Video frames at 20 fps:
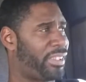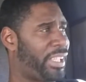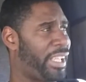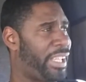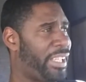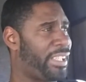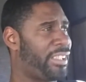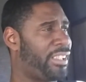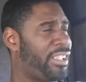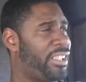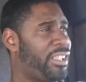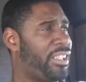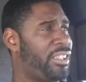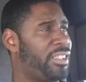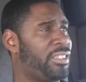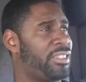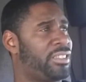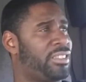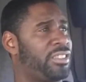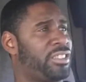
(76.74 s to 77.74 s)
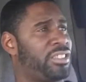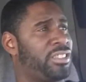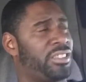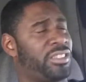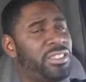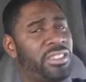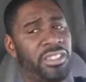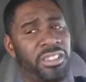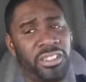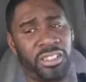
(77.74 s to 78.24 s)
Okay?
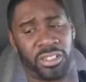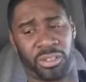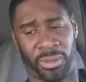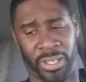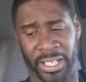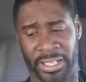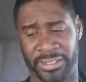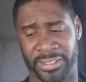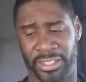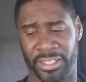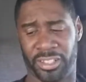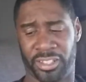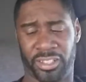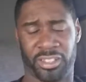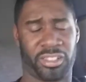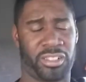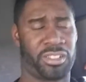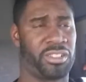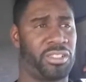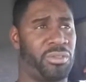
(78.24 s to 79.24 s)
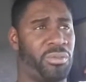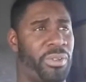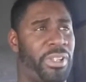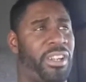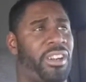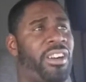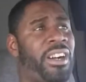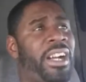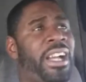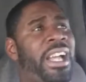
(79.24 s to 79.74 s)
Granted,
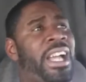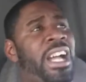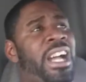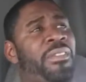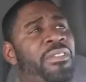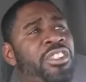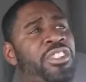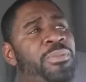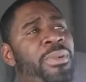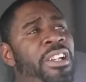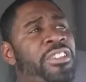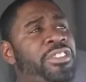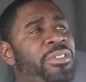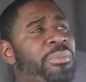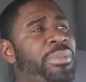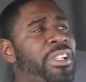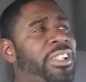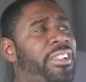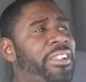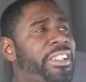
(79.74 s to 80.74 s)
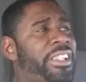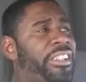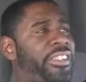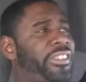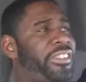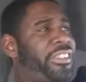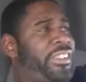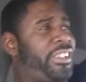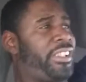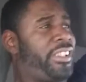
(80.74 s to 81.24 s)
we all have
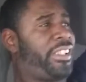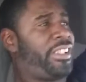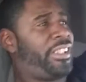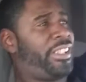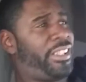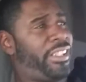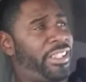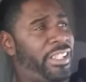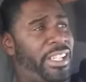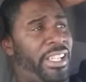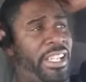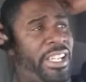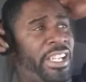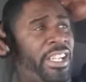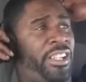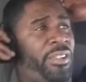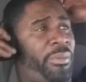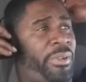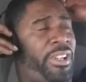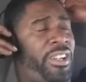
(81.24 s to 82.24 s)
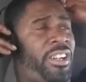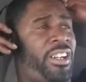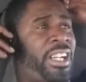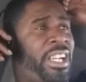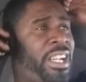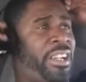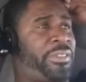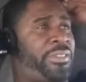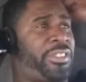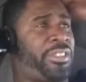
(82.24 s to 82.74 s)
responsibilities and we all
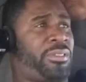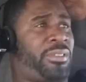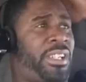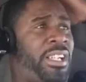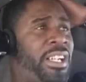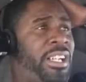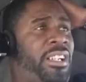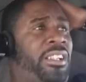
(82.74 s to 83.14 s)
have to